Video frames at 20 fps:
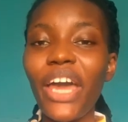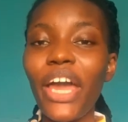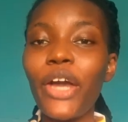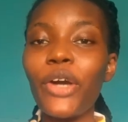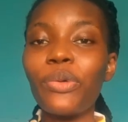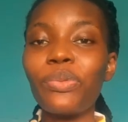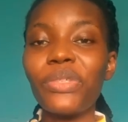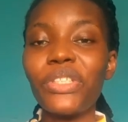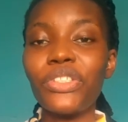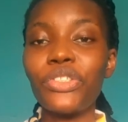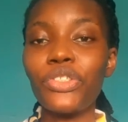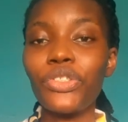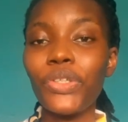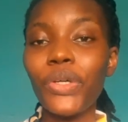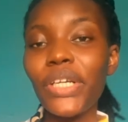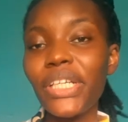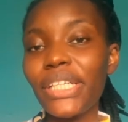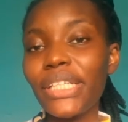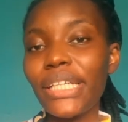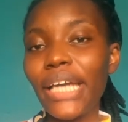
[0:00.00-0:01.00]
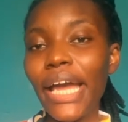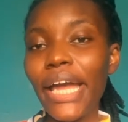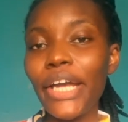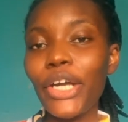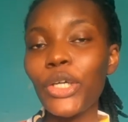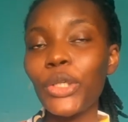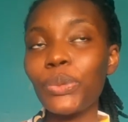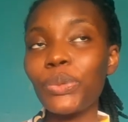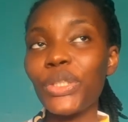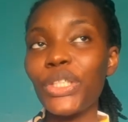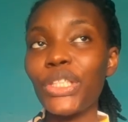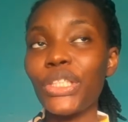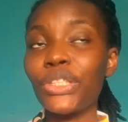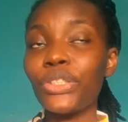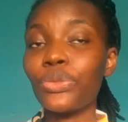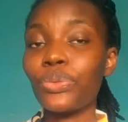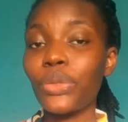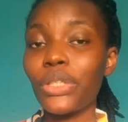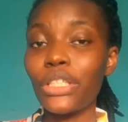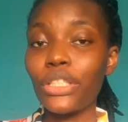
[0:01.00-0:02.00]
I hope you enjoyed it. I hope you
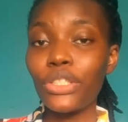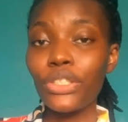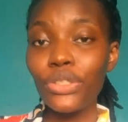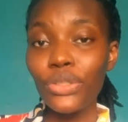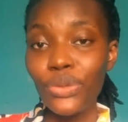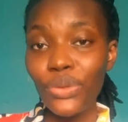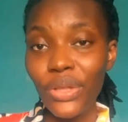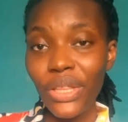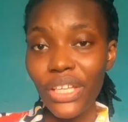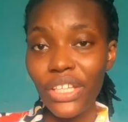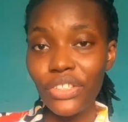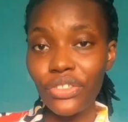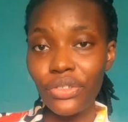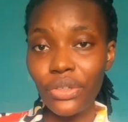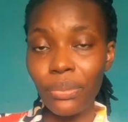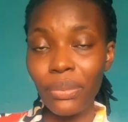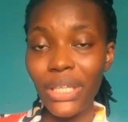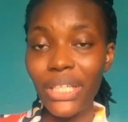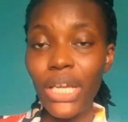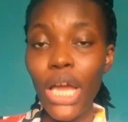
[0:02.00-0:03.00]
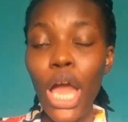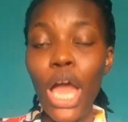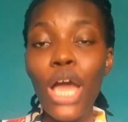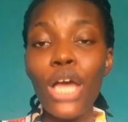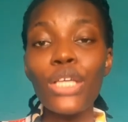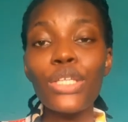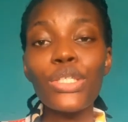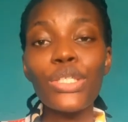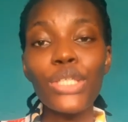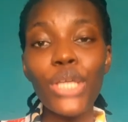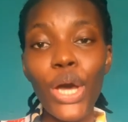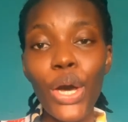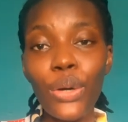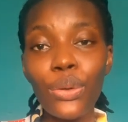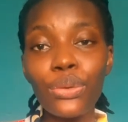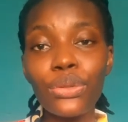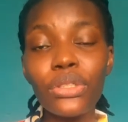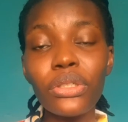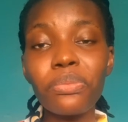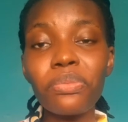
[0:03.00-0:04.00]
learned one or two things from it.
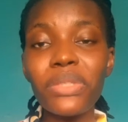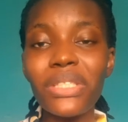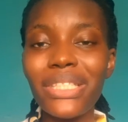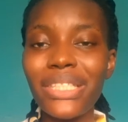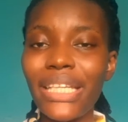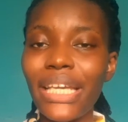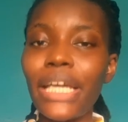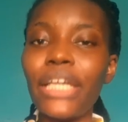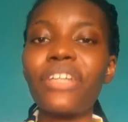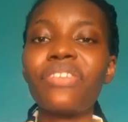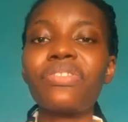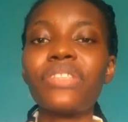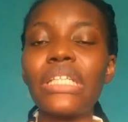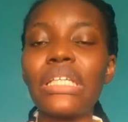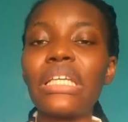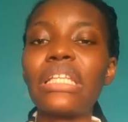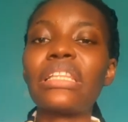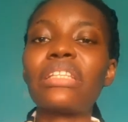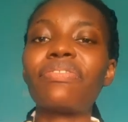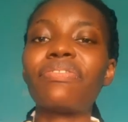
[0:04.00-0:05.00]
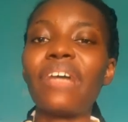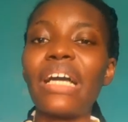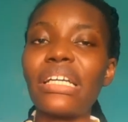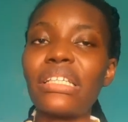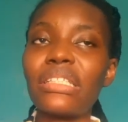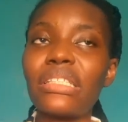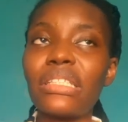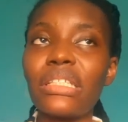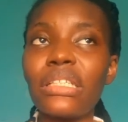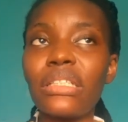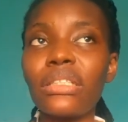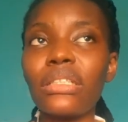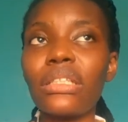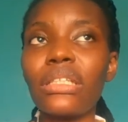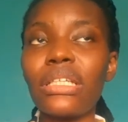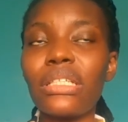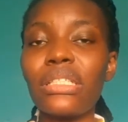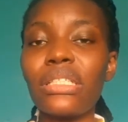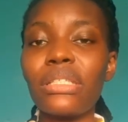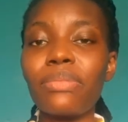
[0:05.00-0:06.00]
So, don't be scared of taking the
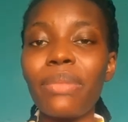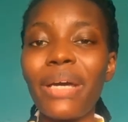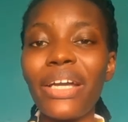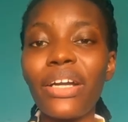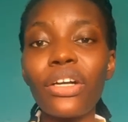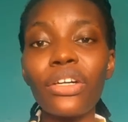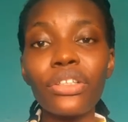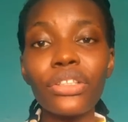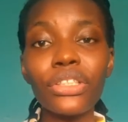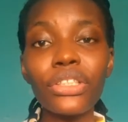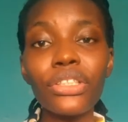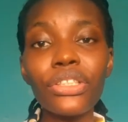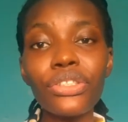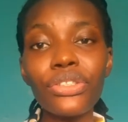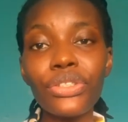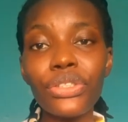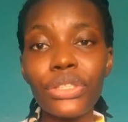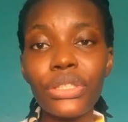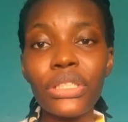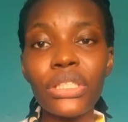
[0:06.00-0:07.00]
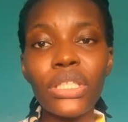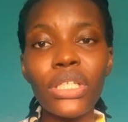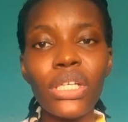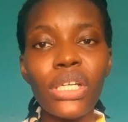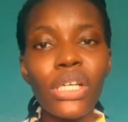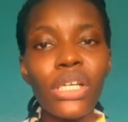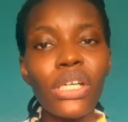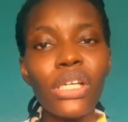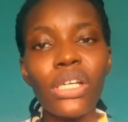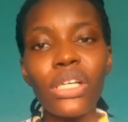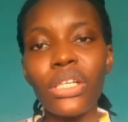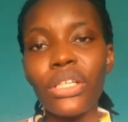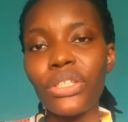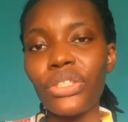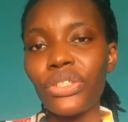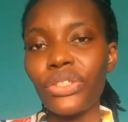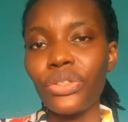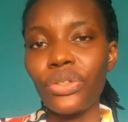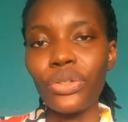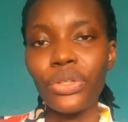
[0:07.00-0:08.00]
vaccine. That's my conclusion.
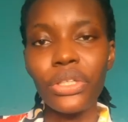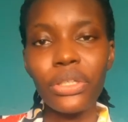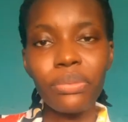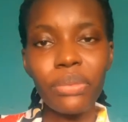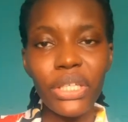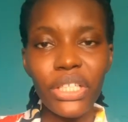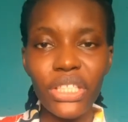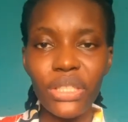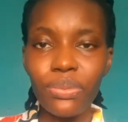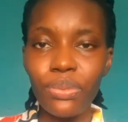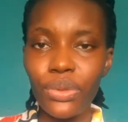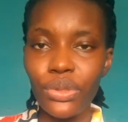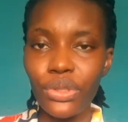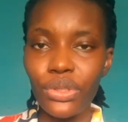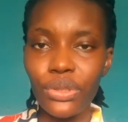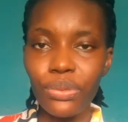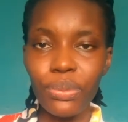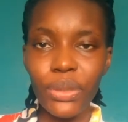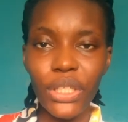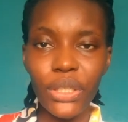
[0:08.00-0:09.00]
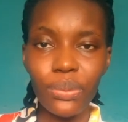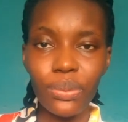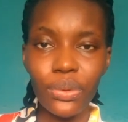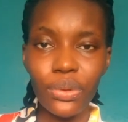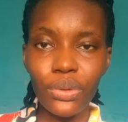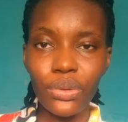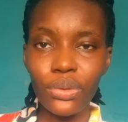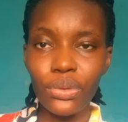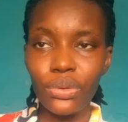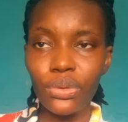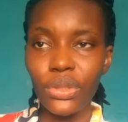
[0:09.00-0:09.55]
You're going to be exposed to people.